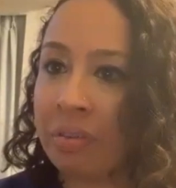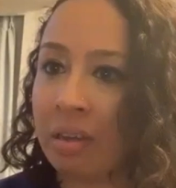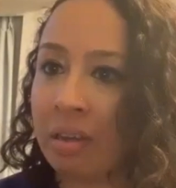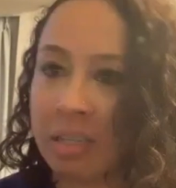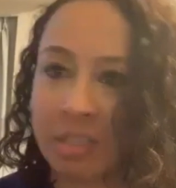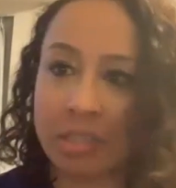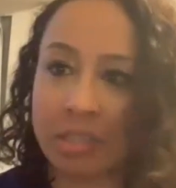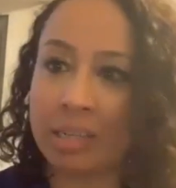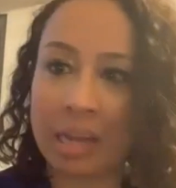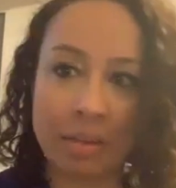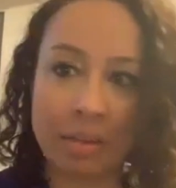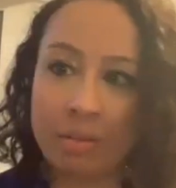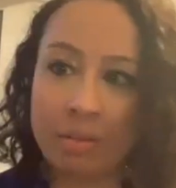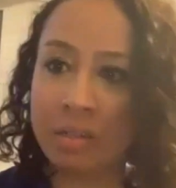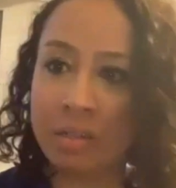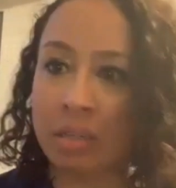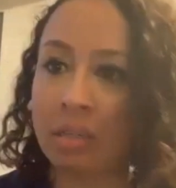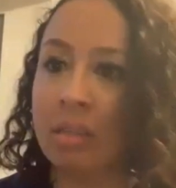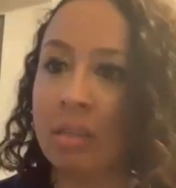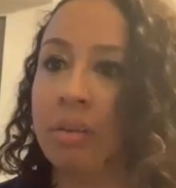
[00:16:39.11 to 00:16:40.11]
I just haven't
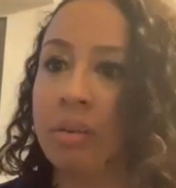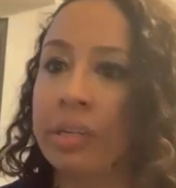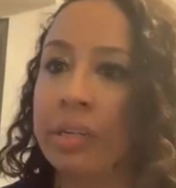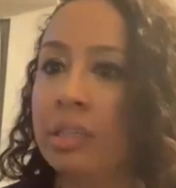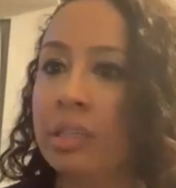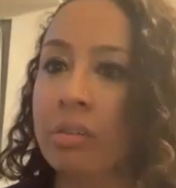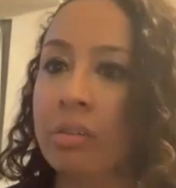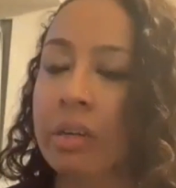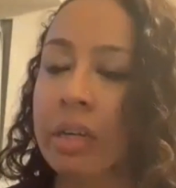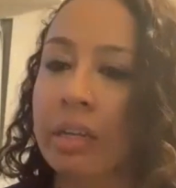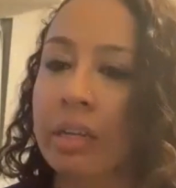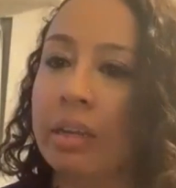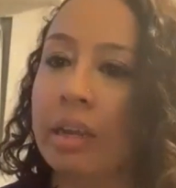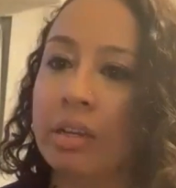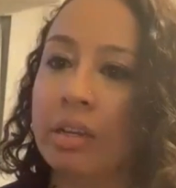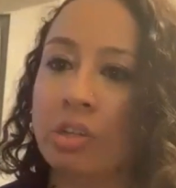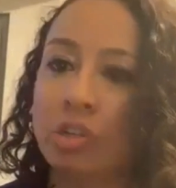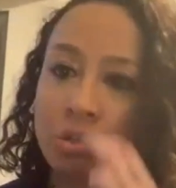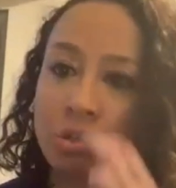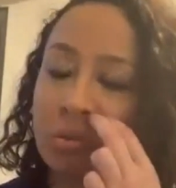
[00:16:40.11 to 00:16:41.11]
done the right degree.
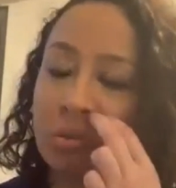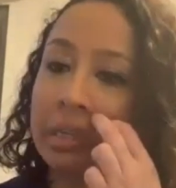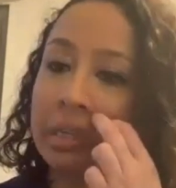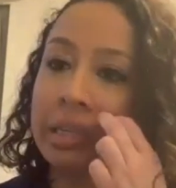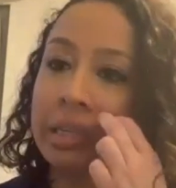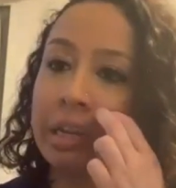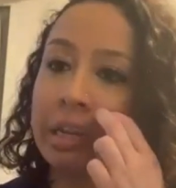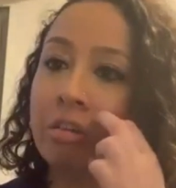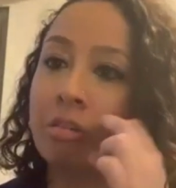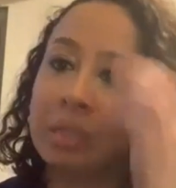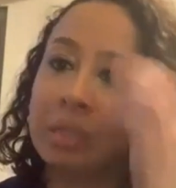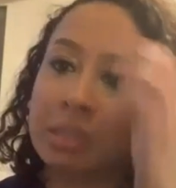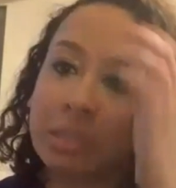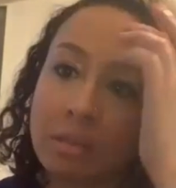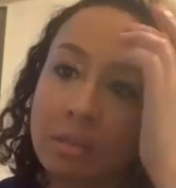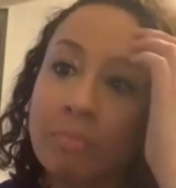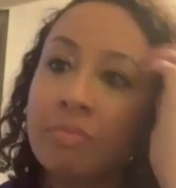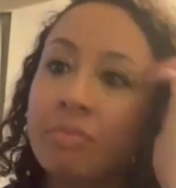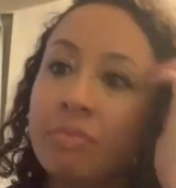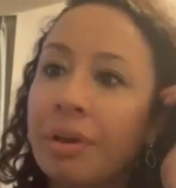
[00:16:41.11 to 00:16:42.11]
And surely there will be
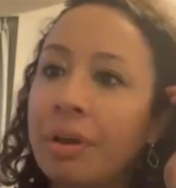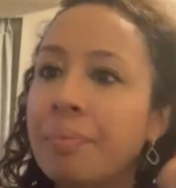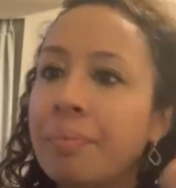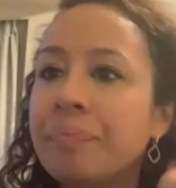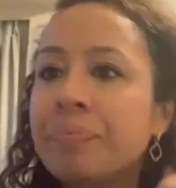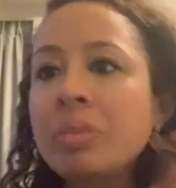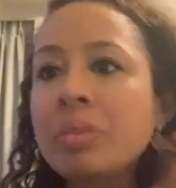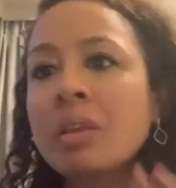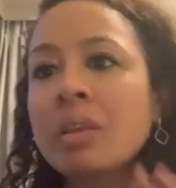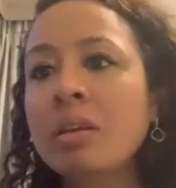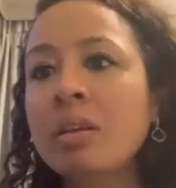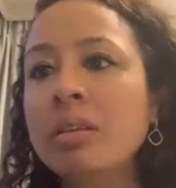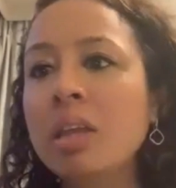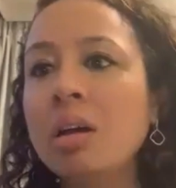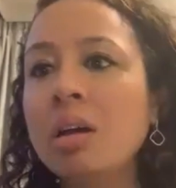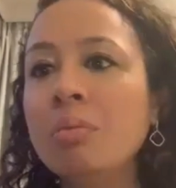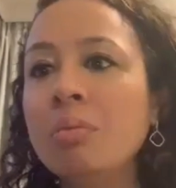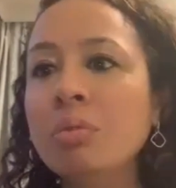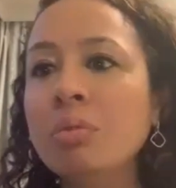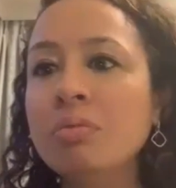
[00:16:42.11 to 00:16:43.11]
some firm
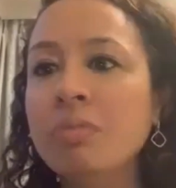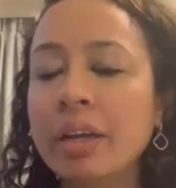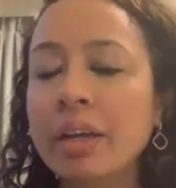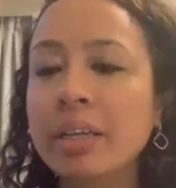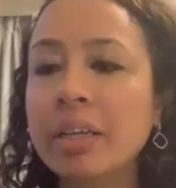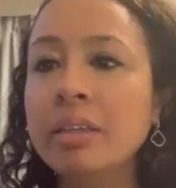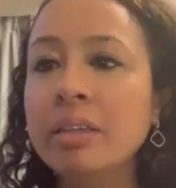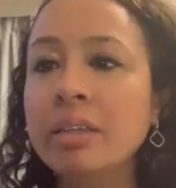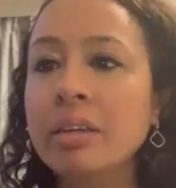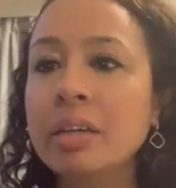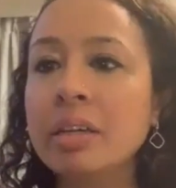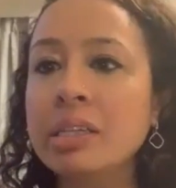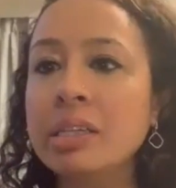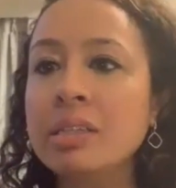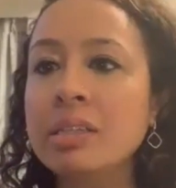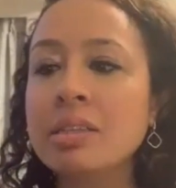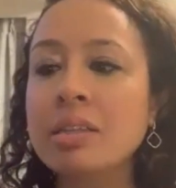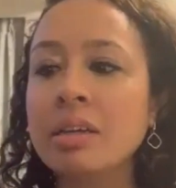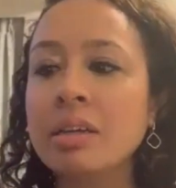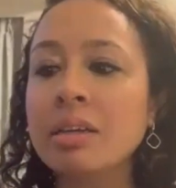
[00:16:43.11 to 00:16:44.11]
that will
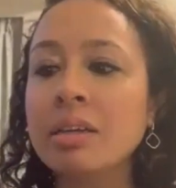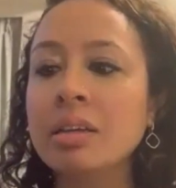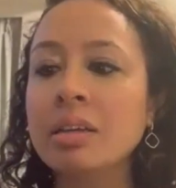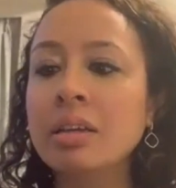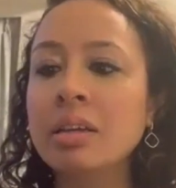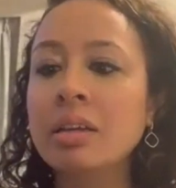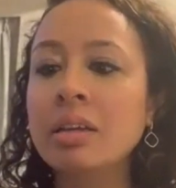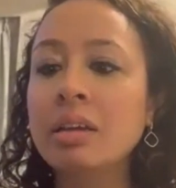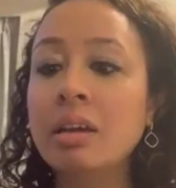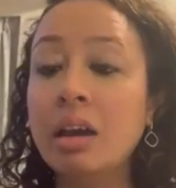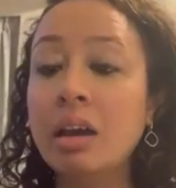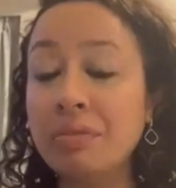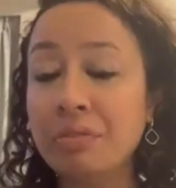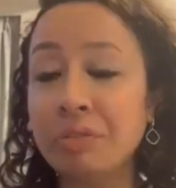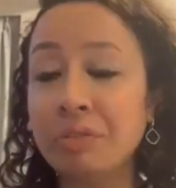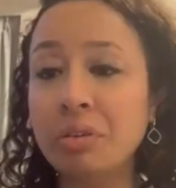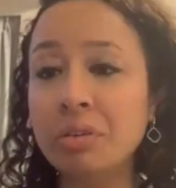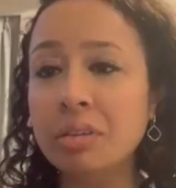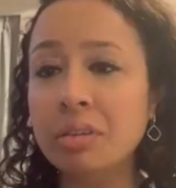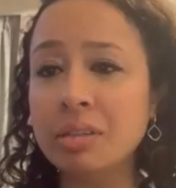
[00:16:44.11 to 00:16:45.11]
recognize that I've
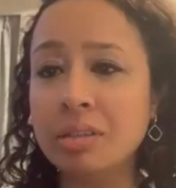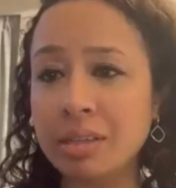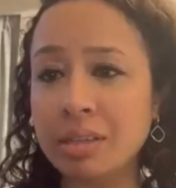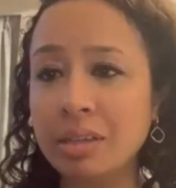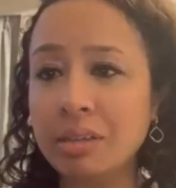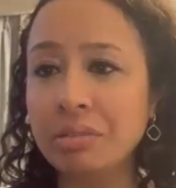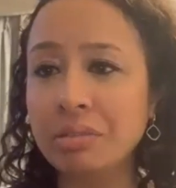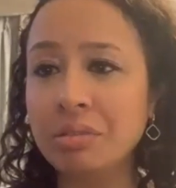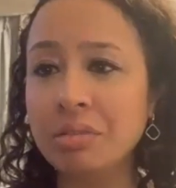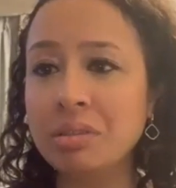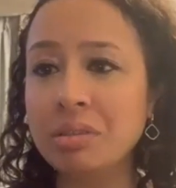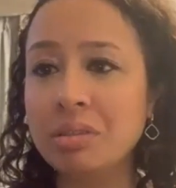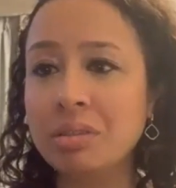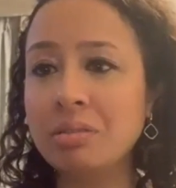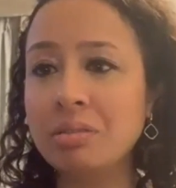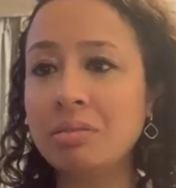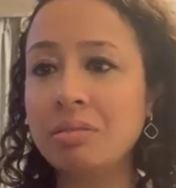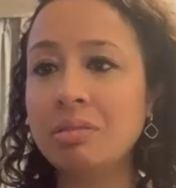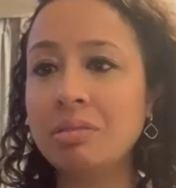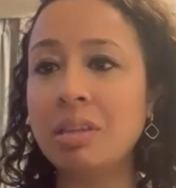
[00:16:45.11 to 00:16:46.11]
got the skills
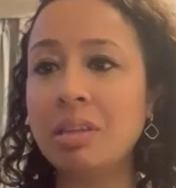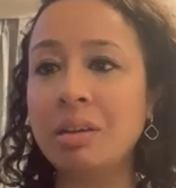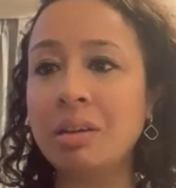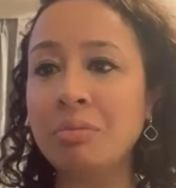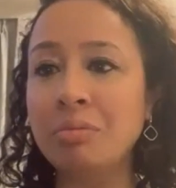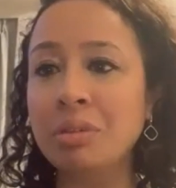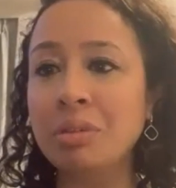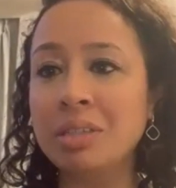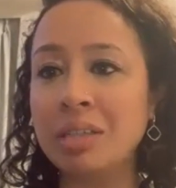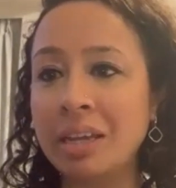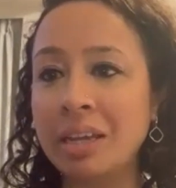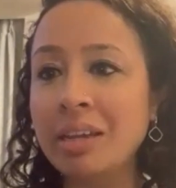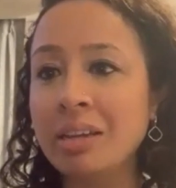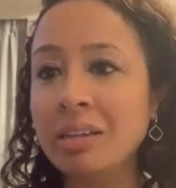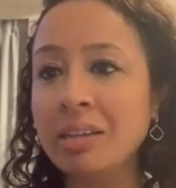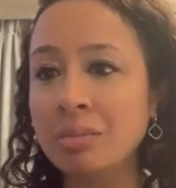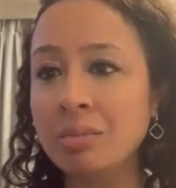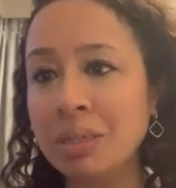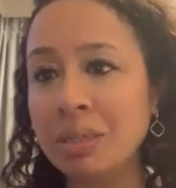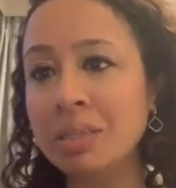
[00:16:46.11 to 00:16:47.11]
that it would
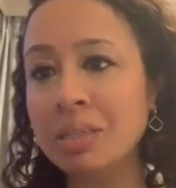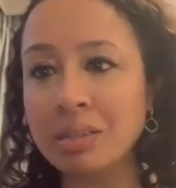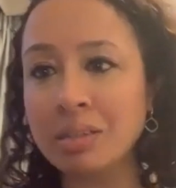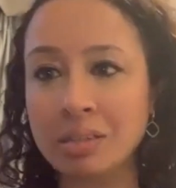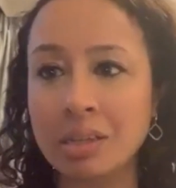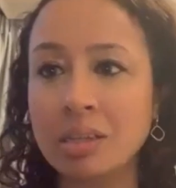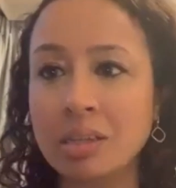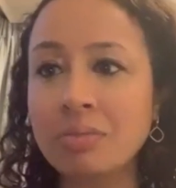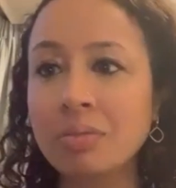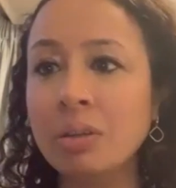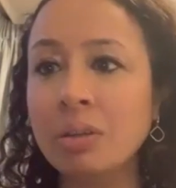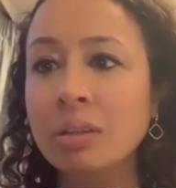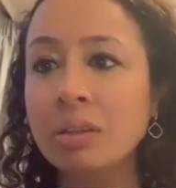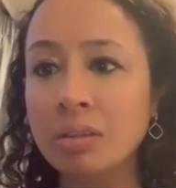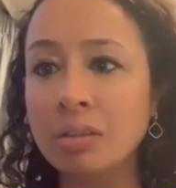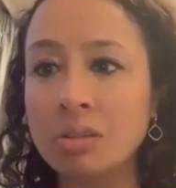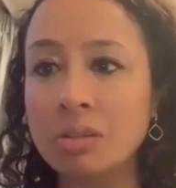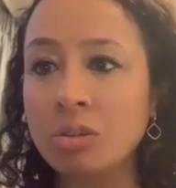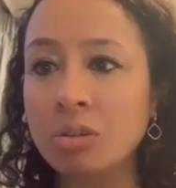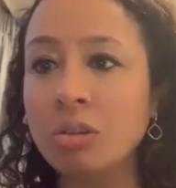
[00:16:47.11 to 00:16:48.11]
take to be successful in
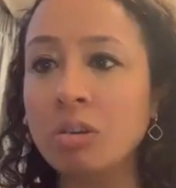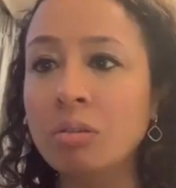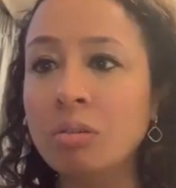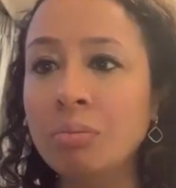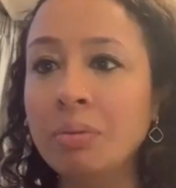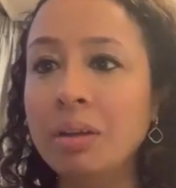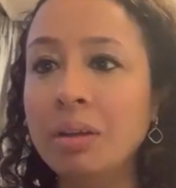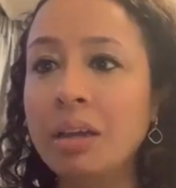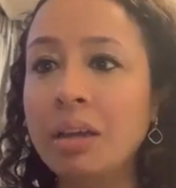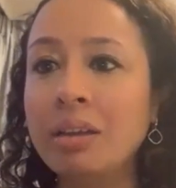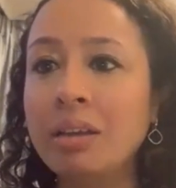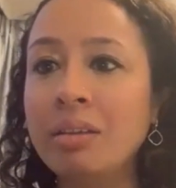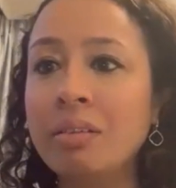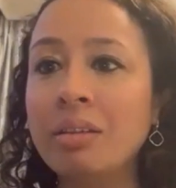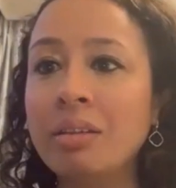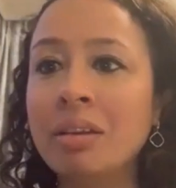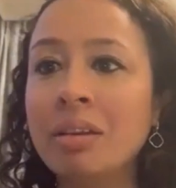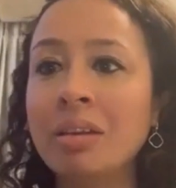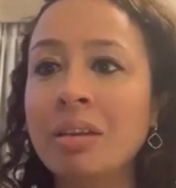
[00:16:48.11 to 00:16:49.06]
this job. And